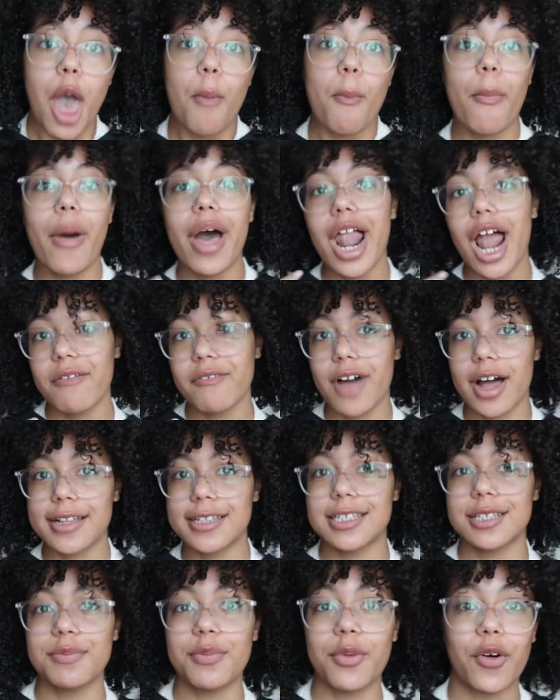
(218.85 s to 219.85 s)
but I've
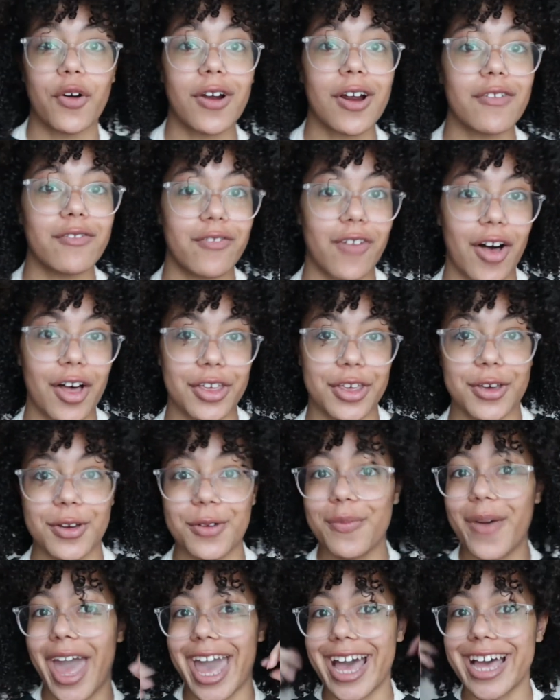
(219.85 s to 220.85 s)
got some more
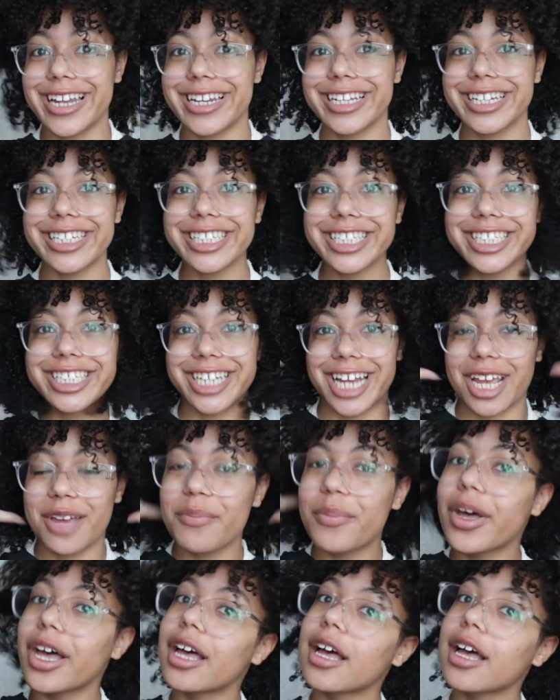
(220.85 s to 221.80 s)
volume and shape.